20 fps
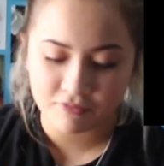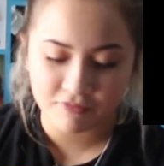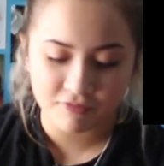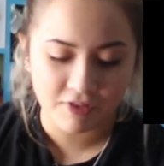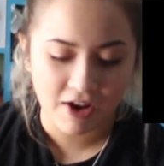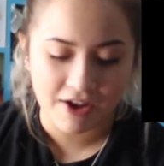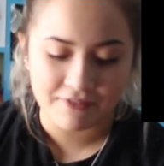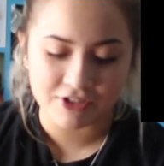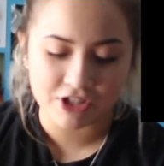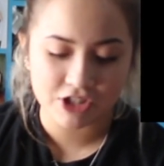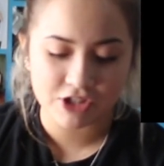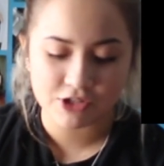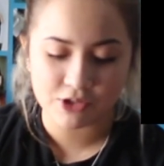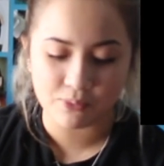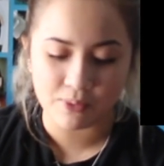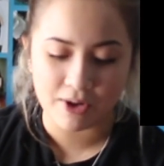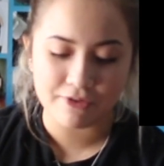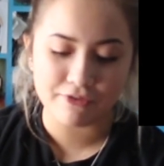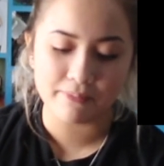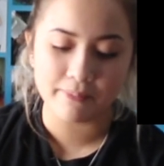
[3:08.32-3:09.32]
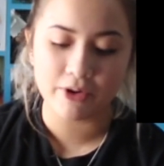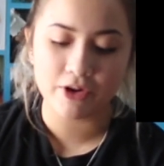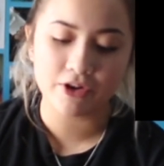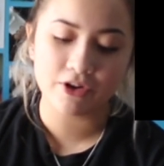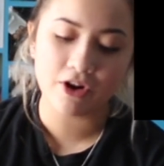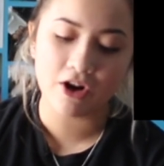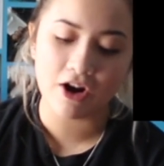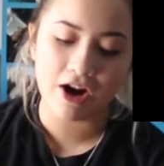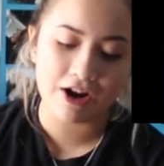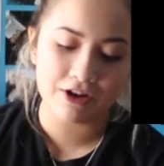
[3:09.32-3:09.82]
five inches away from
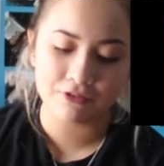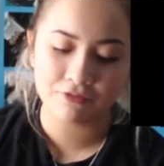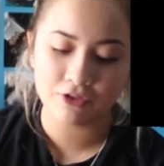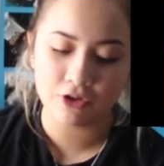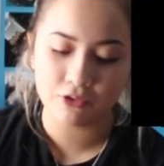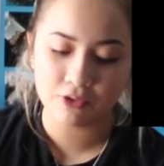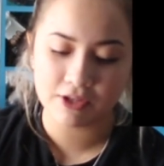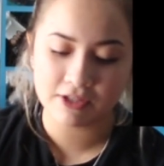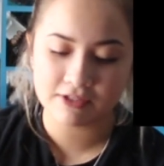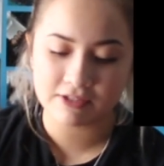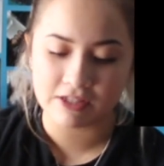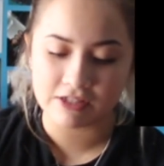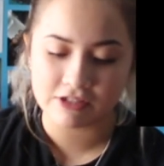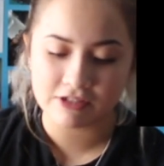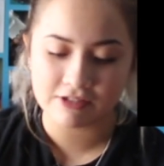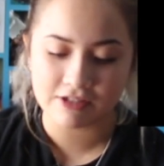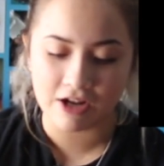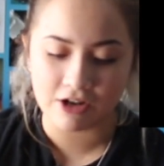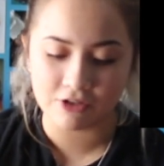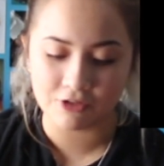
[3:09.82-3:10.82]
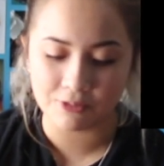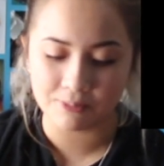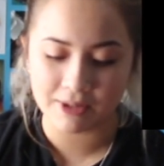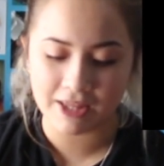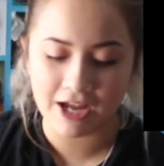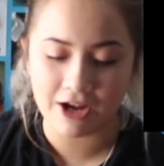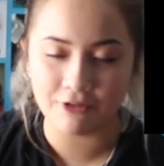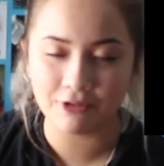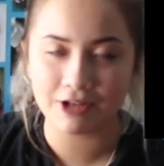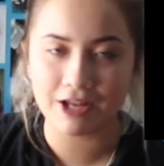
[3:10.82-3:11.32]
her are out of focus. That's not
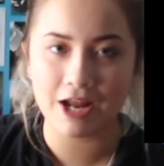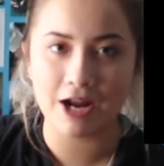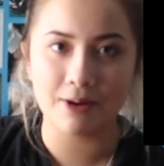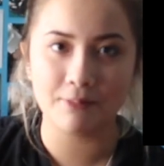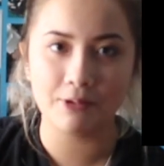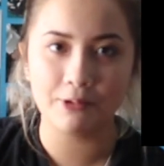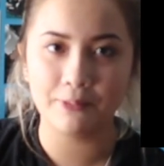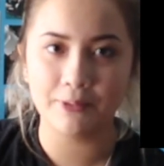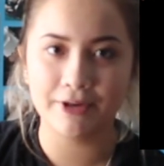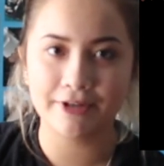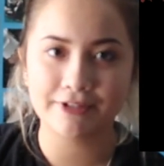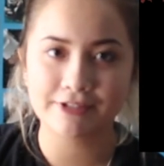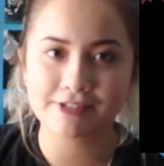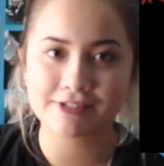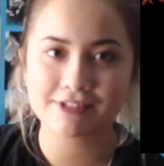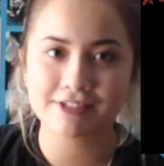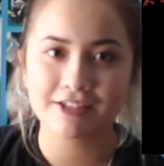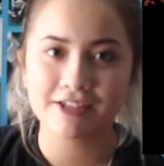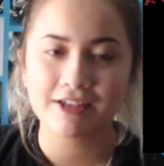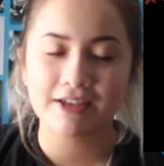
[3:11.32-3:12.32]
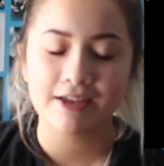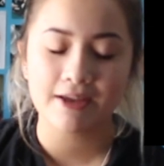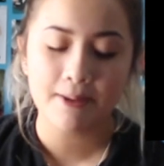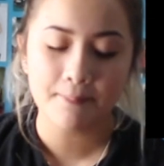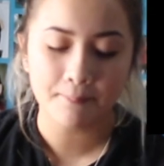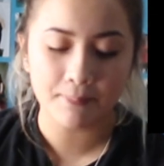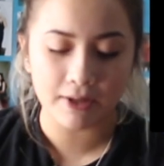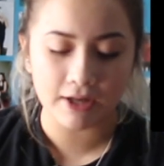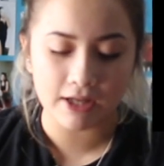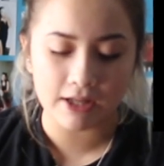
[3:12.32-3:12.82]
normally how a camera works,
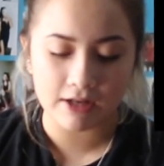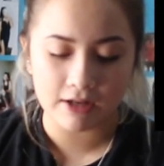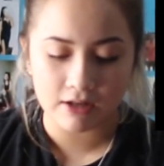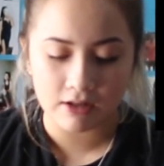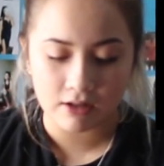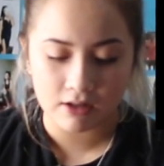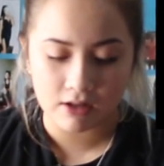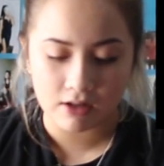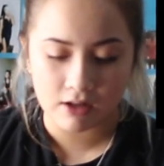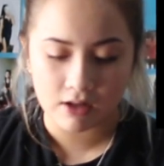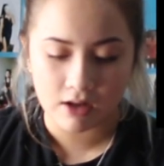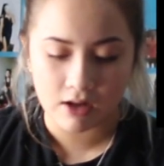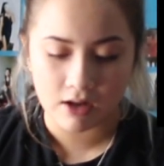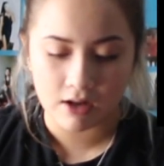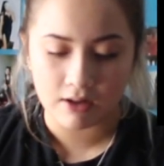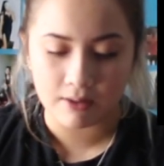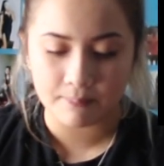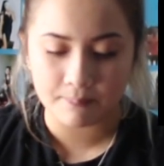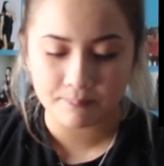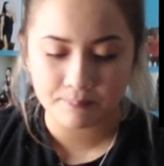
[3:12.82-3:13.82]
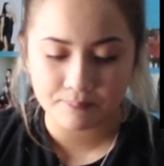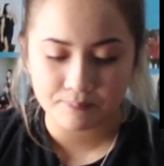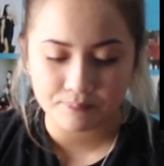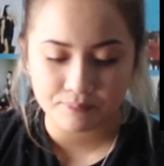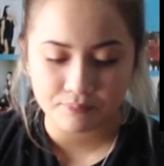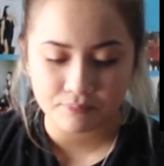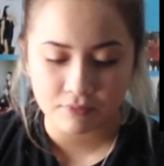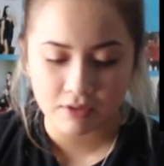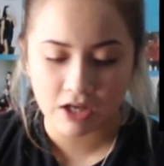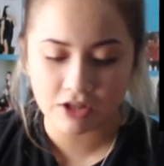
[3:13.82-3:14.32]
but um,
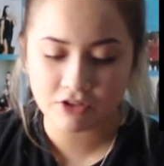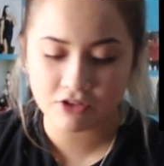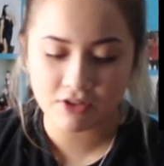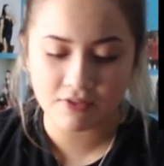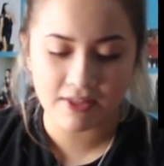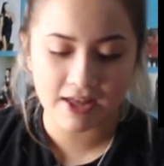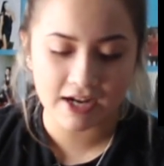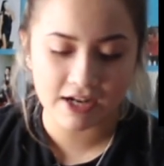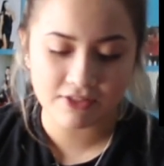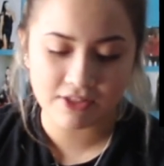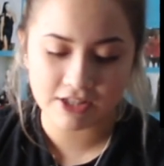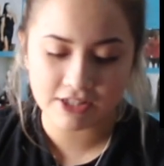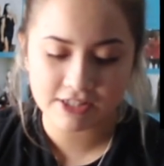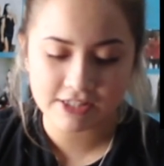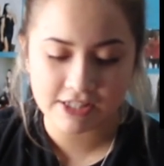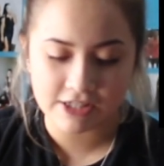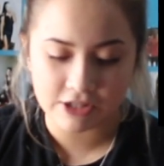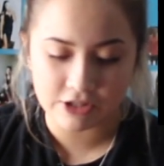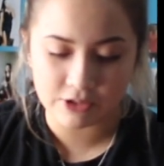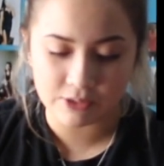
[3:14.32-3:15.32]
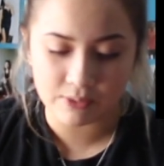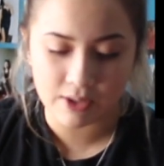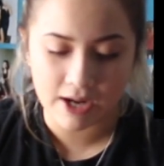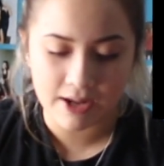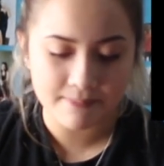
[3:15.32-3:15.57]
other than that, I think it's cute.